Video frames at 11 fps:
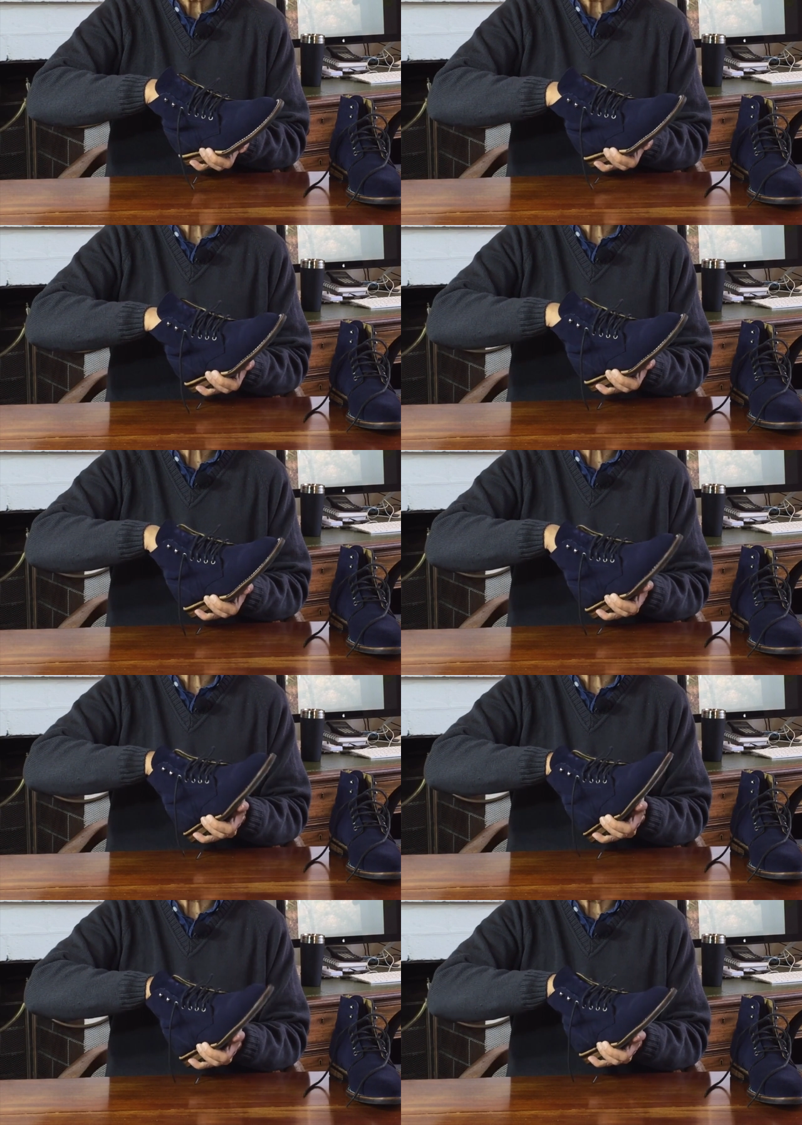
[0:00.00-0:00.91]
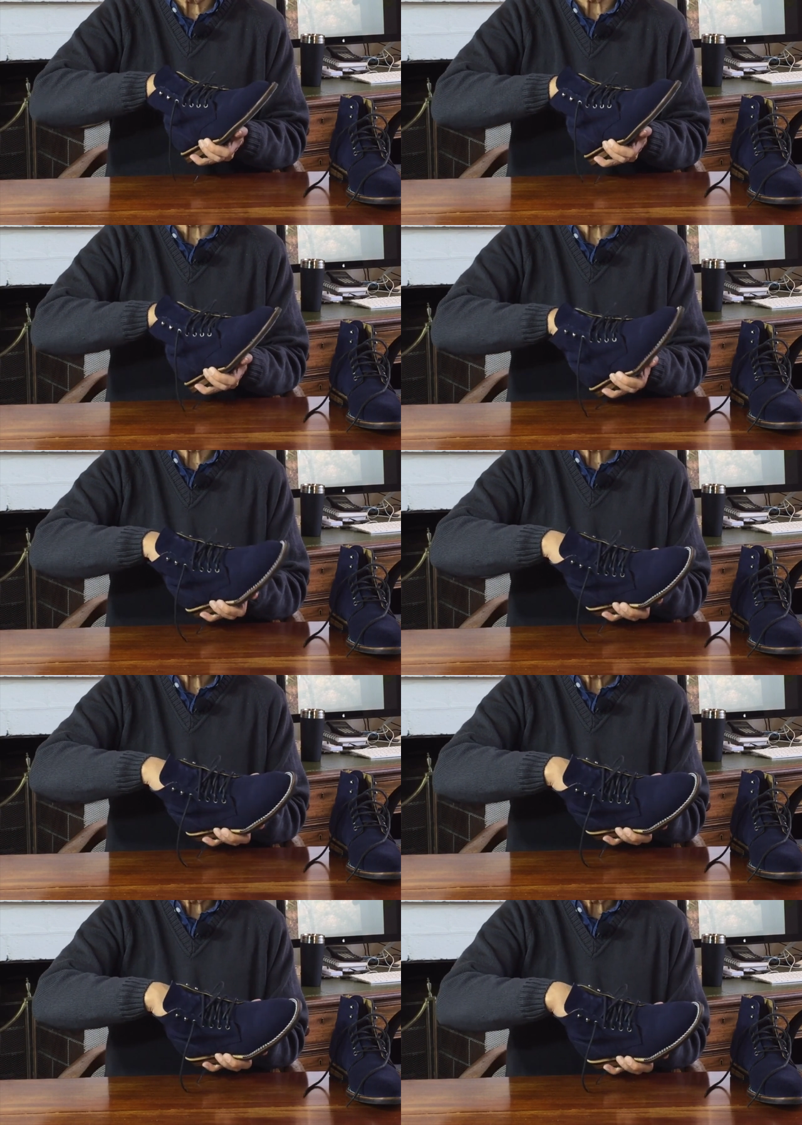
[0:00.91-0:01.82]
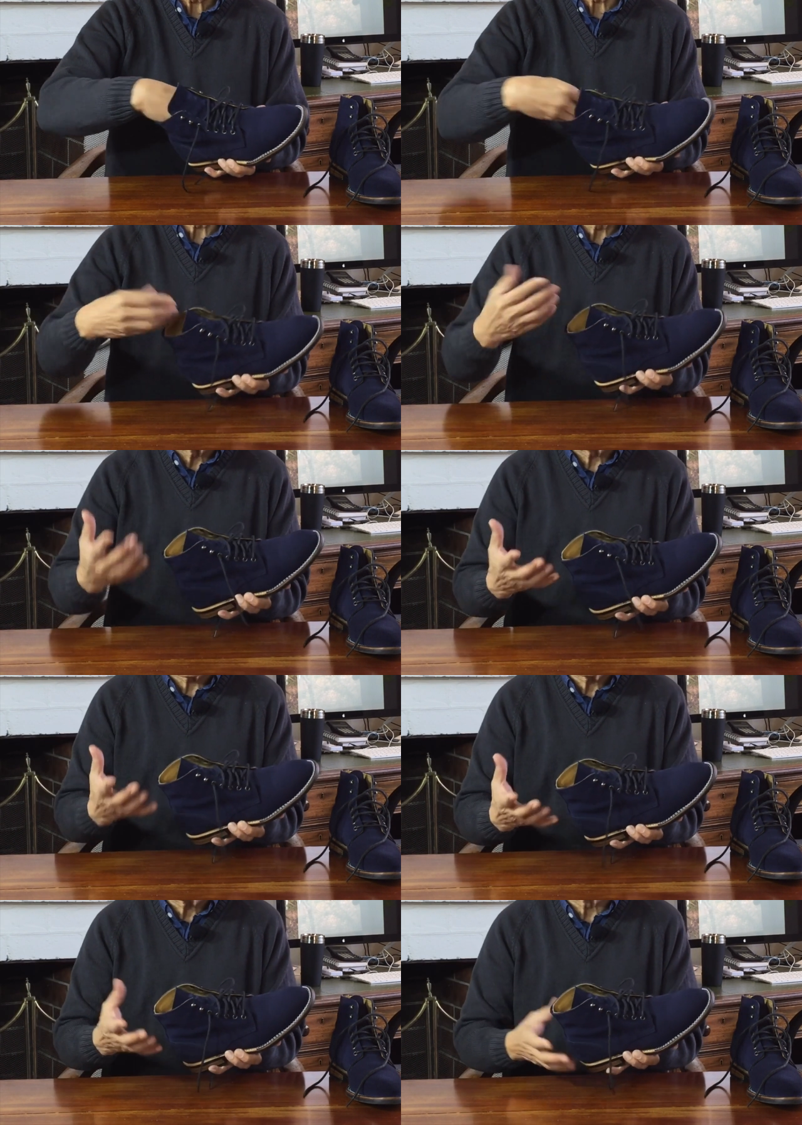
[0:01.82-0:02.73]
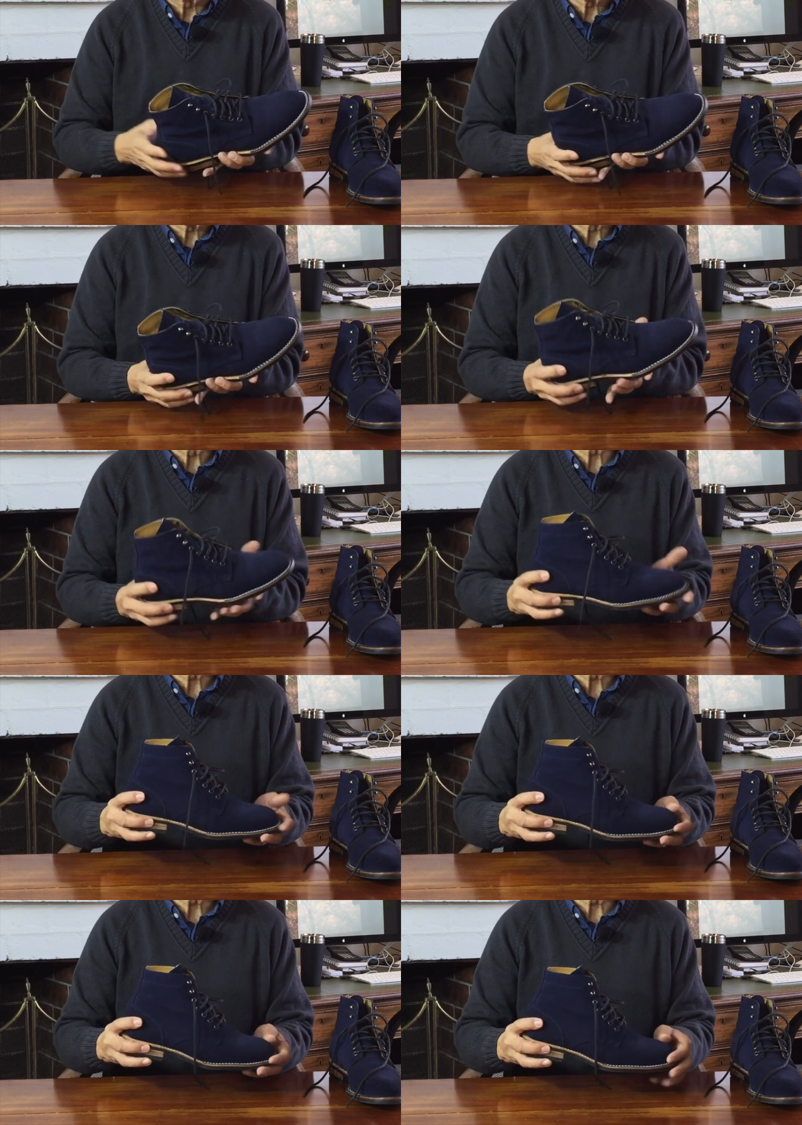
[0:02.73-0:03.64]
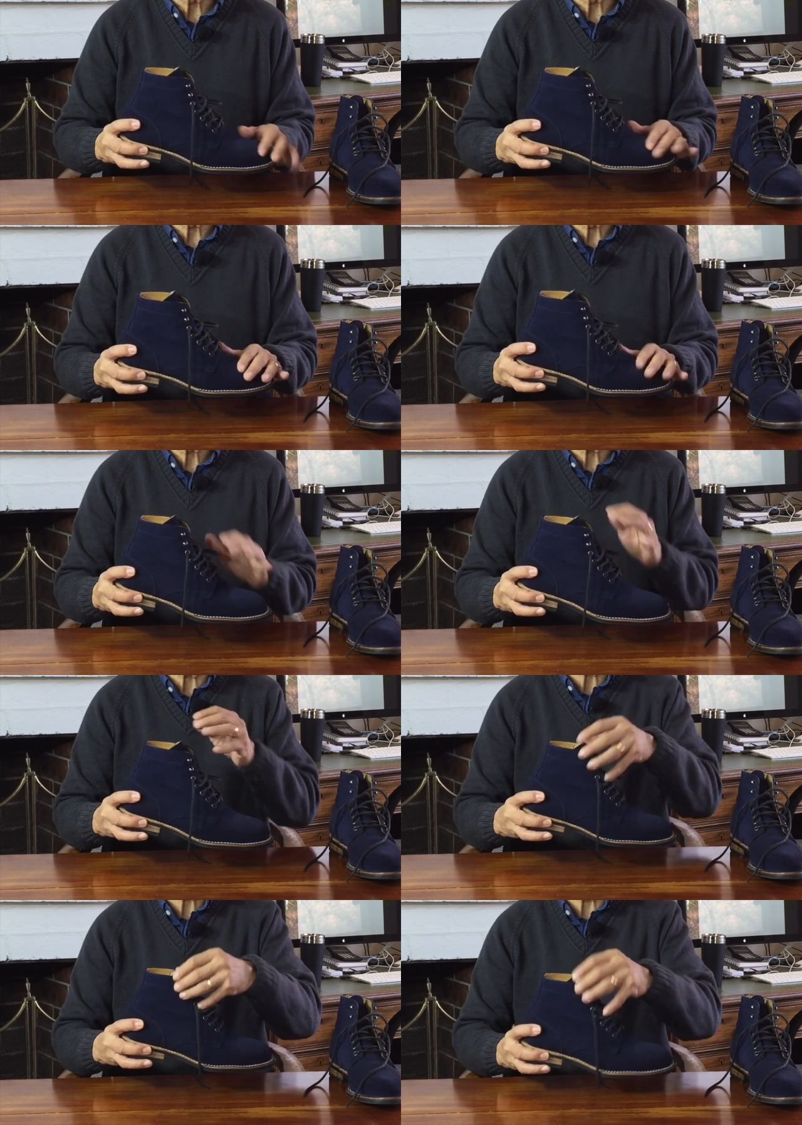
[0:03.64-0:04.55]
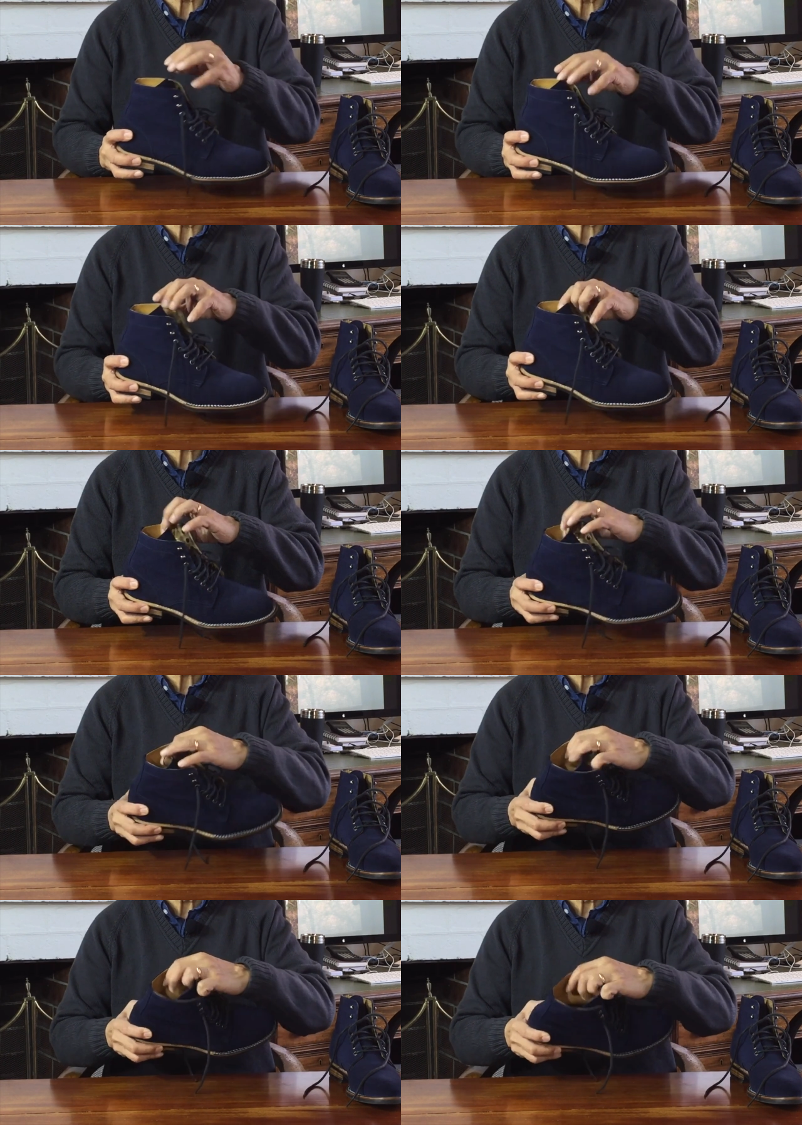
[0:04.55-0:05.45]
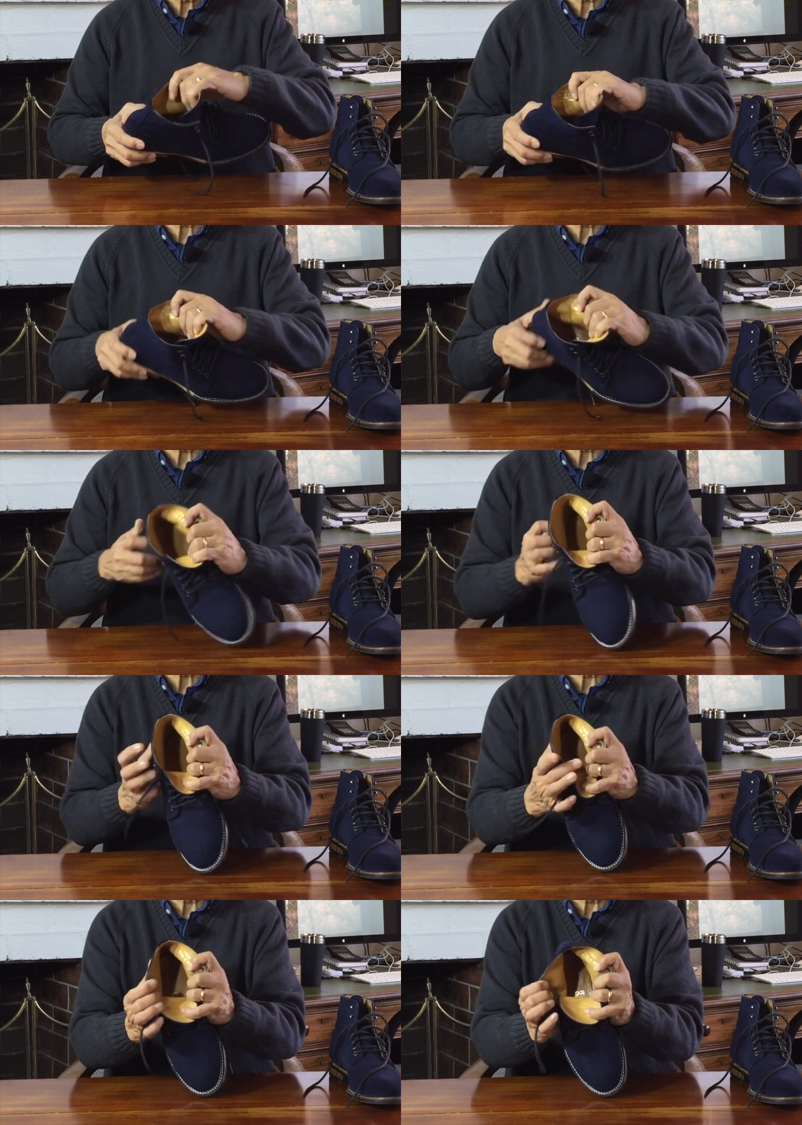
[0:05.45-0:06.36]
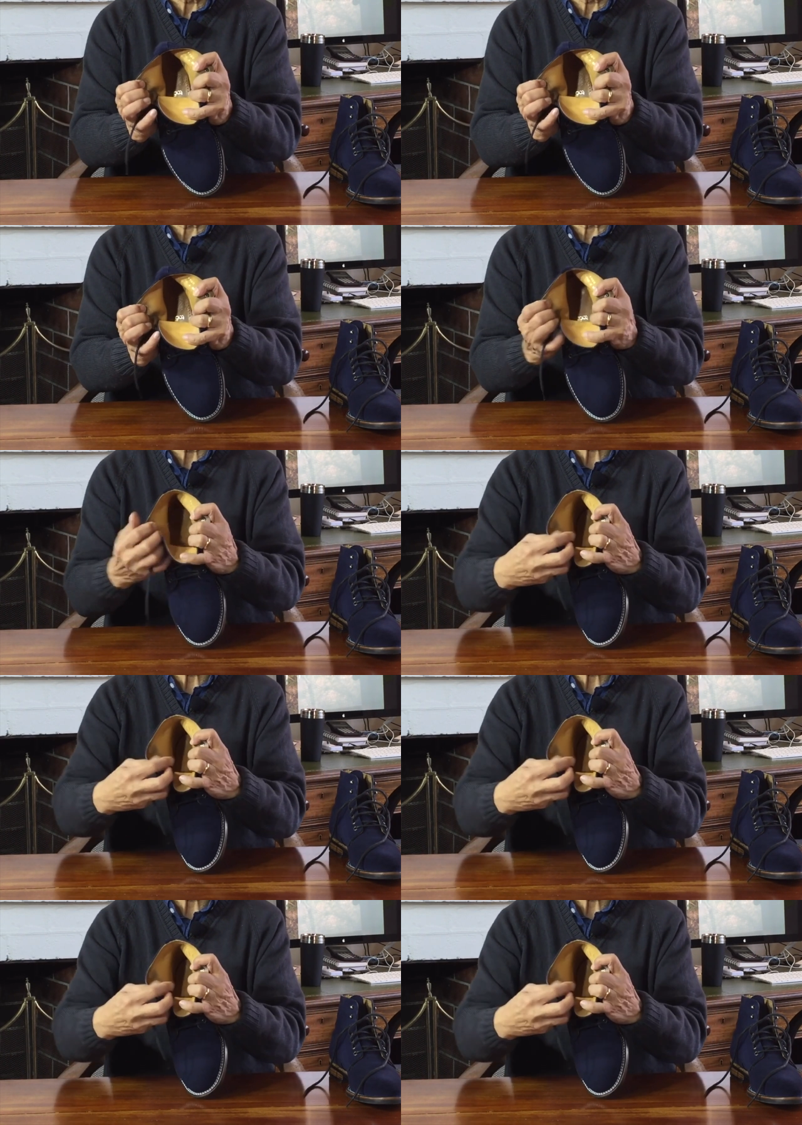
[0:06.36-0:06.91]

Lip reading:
Nobody's mouth can be seen.